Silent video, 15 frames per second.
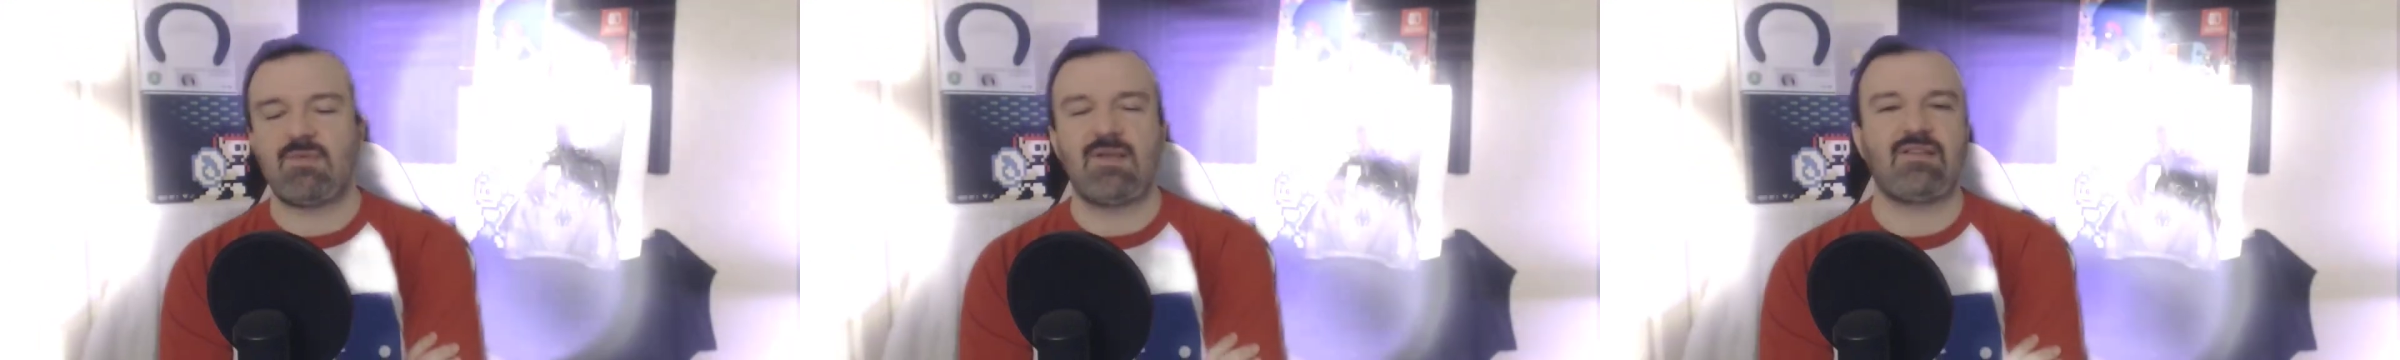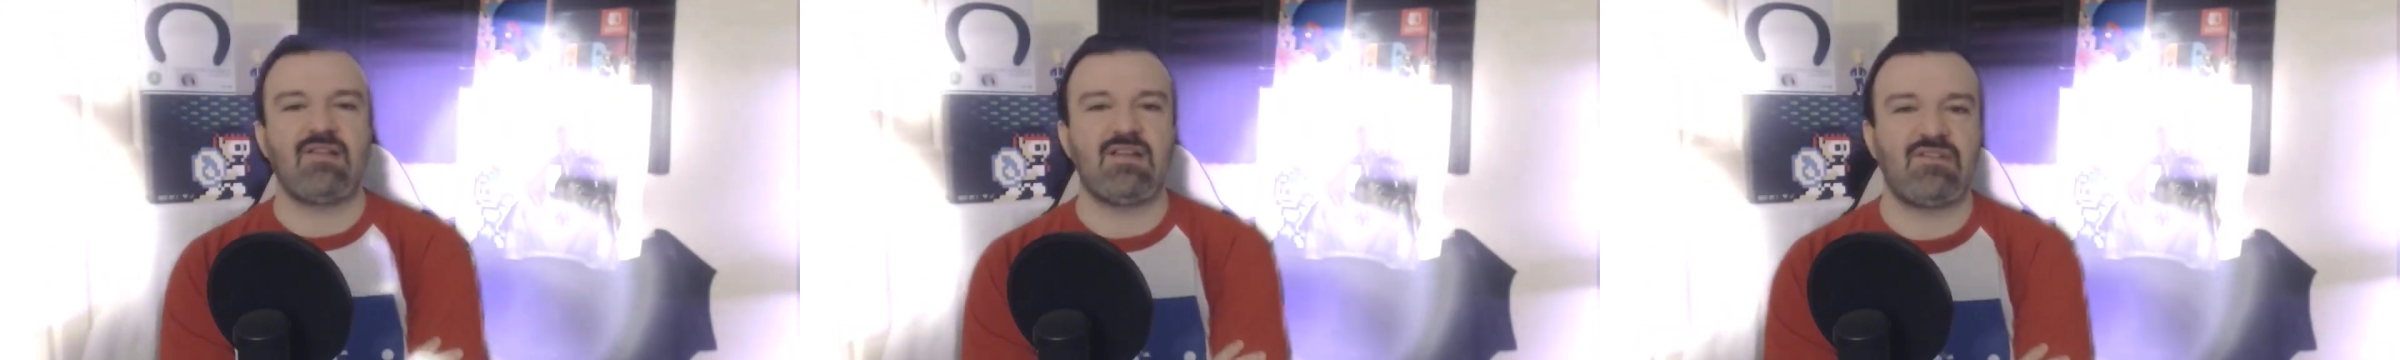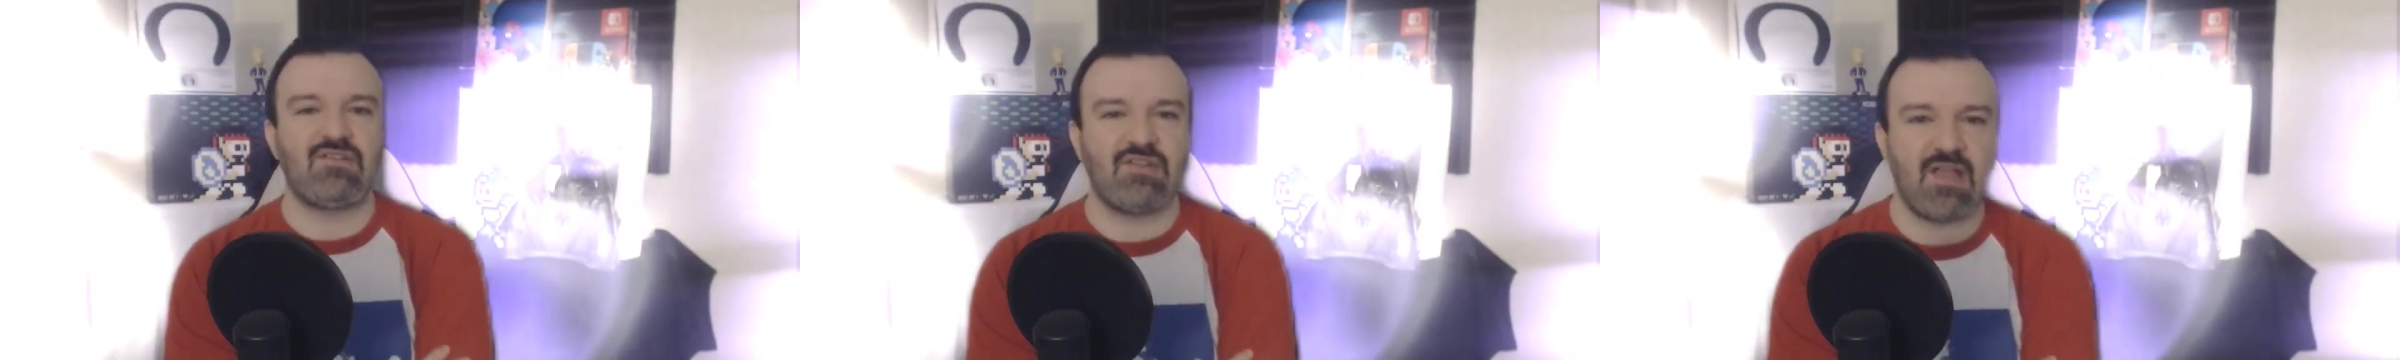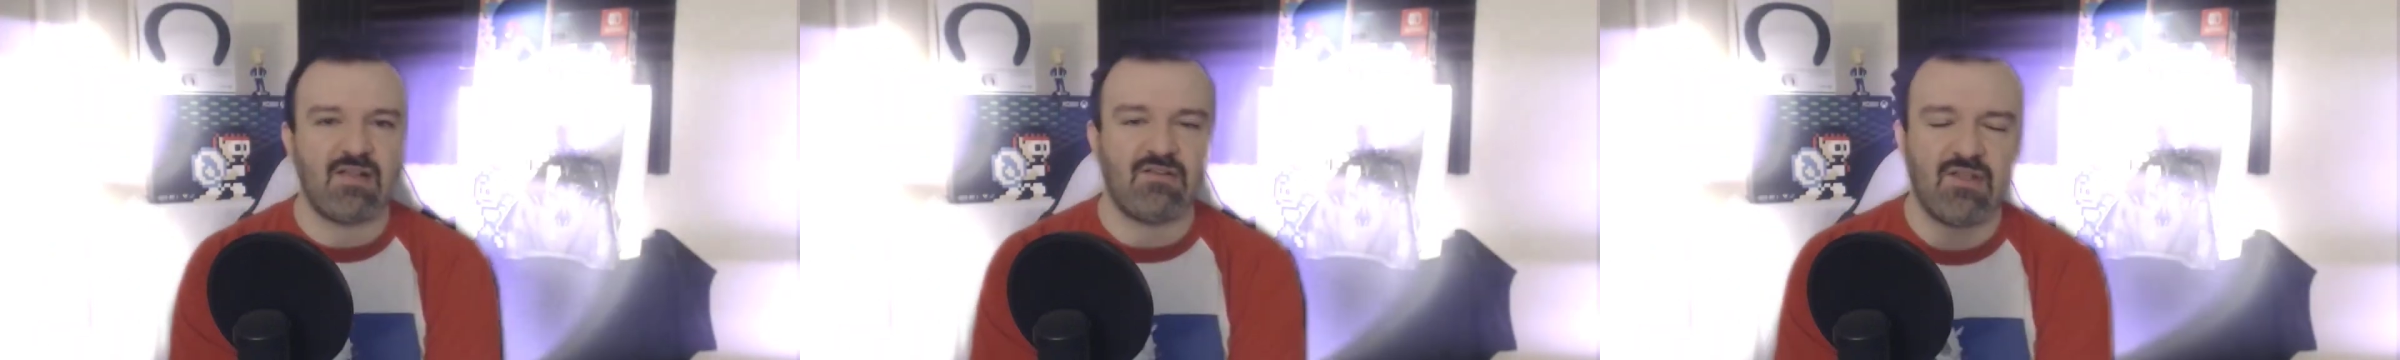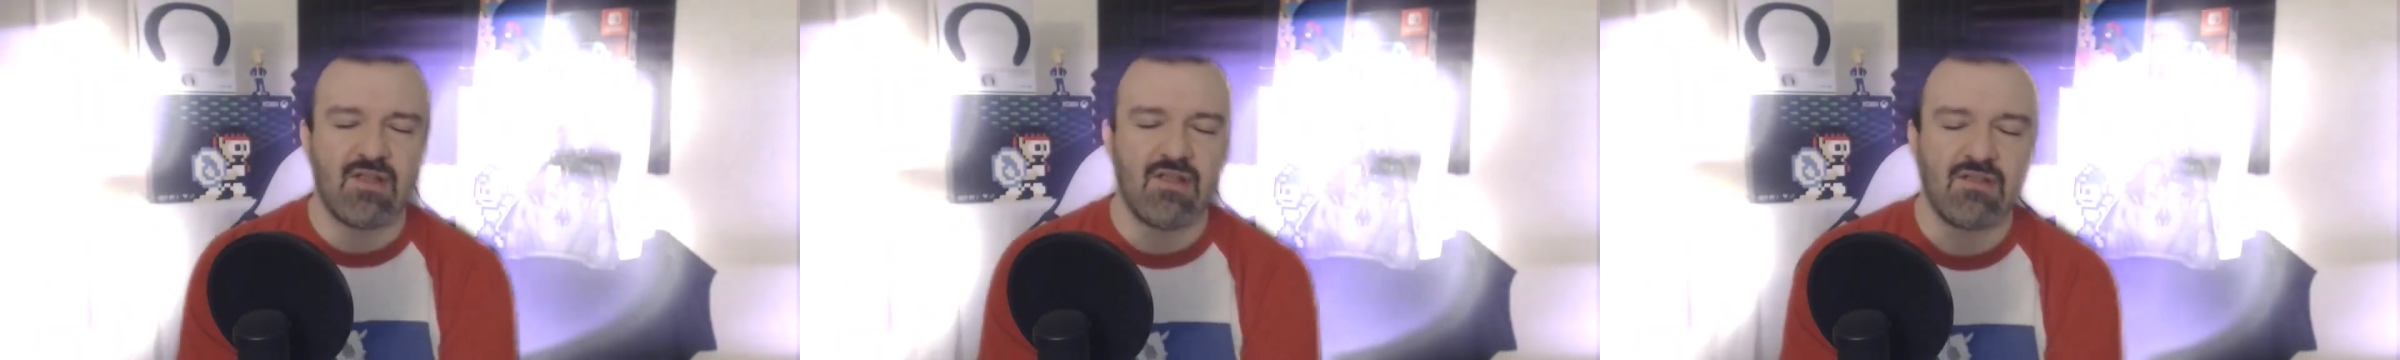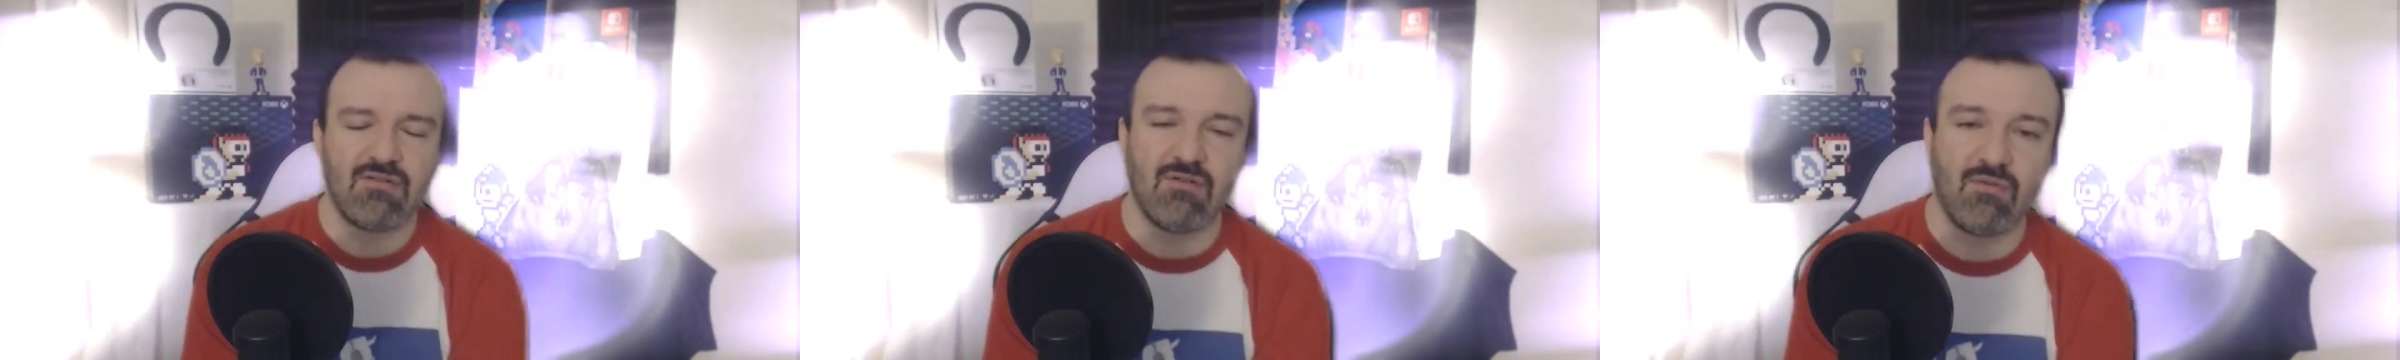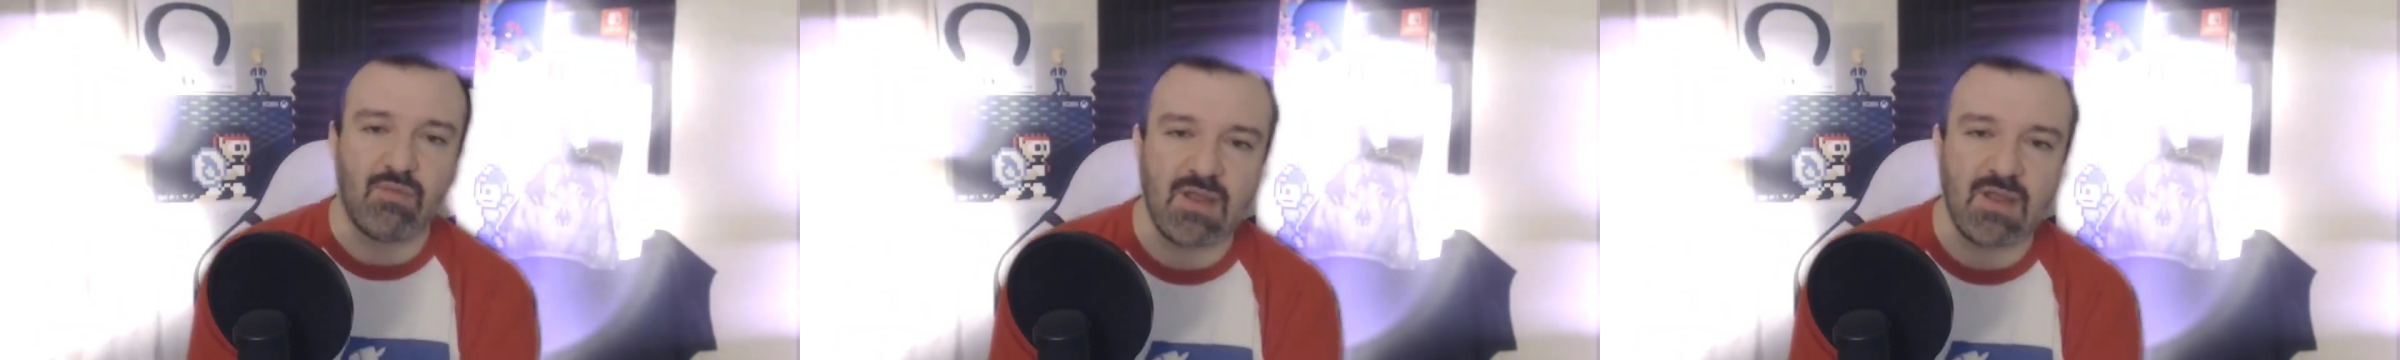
you say makes any sense.